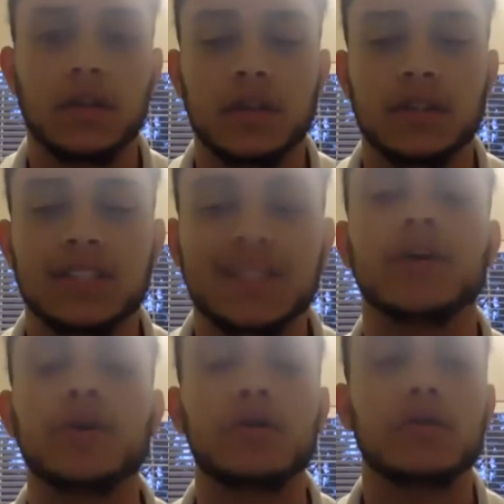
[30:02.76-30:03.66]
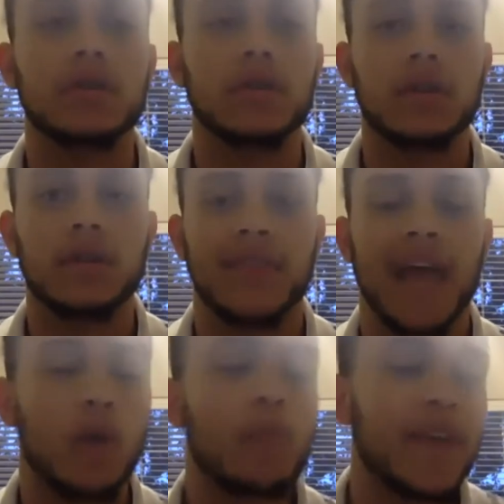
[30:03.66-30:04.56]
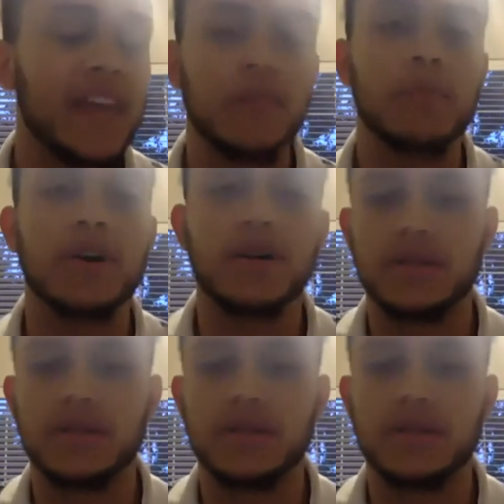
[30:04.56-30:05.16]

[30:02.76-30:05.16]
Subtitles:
skill that will pay the bill.